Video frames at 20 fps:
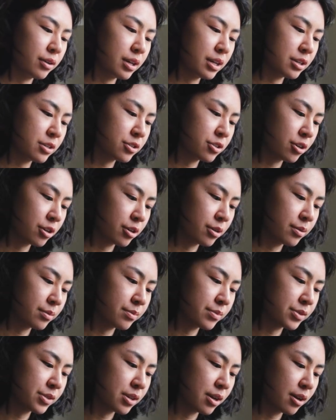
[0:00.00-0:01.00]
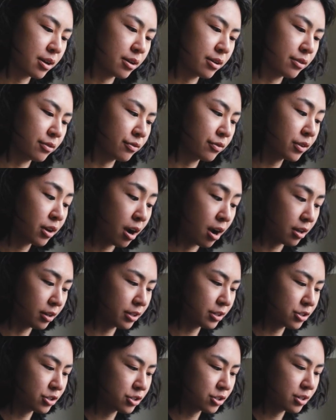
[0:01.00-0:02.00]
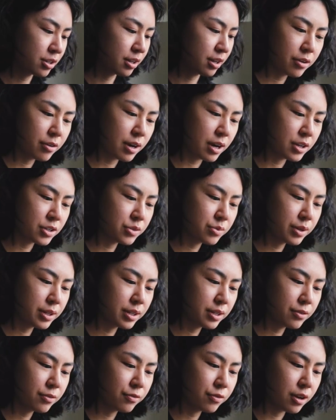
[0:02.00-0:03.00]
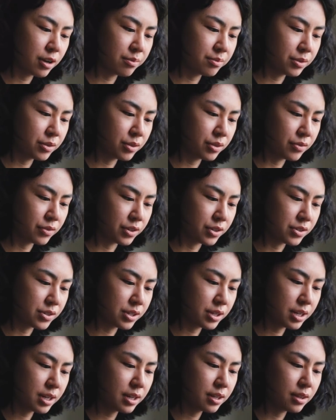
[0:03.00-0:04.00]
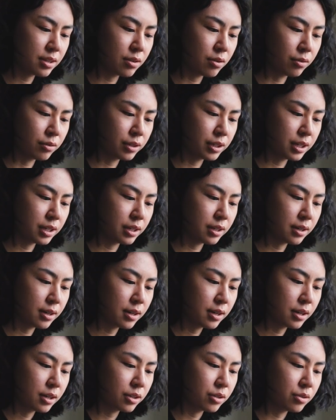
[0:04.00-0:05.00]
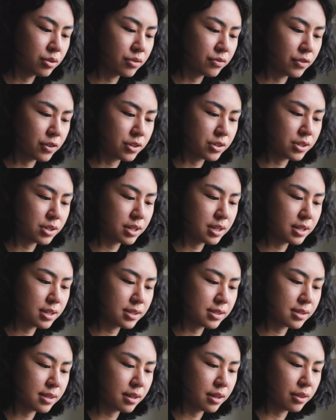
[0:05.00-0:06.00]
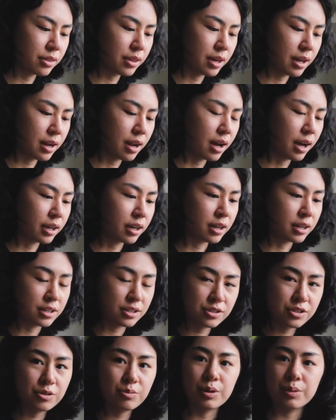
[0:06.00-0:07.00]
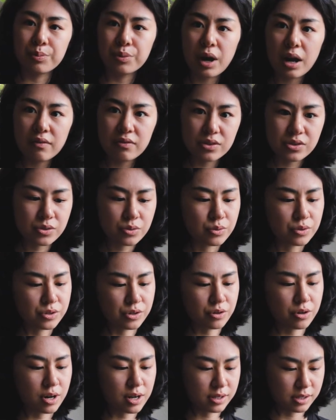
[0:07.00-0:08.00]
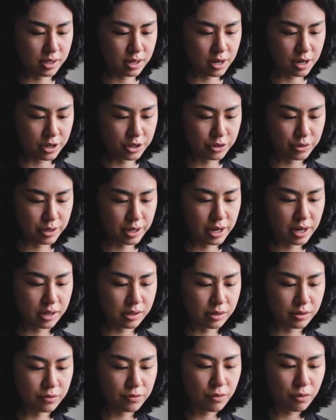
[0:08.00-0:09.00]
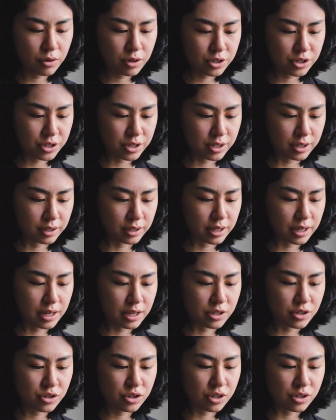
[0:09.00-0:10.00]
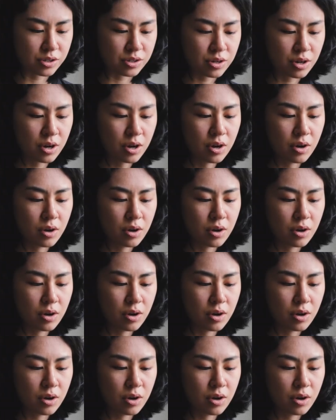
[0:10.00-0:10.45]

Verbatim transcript: in terms of college. I graduated from university, the only universities that I got into were private schools across the country and unfortunately it's just